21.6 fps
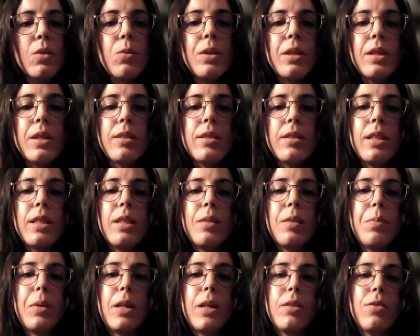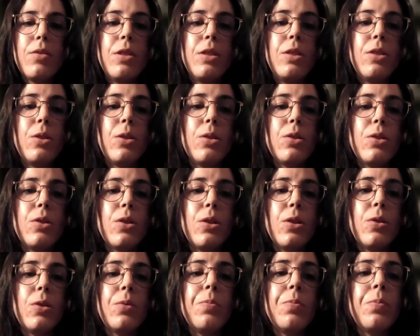We see parts of the
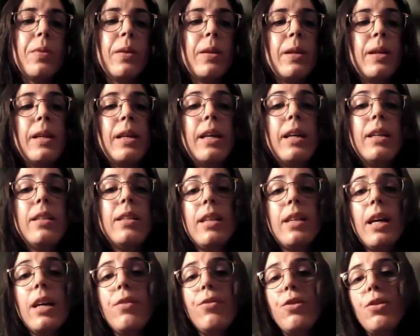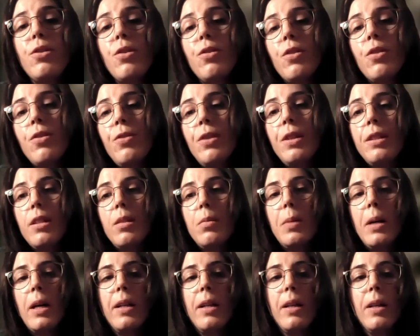torso, a side view of the fetal
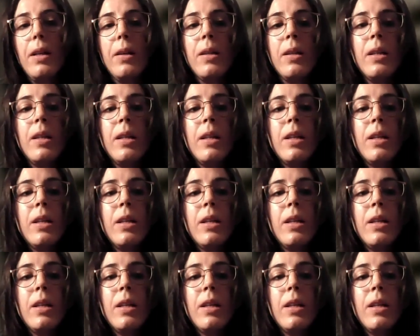body,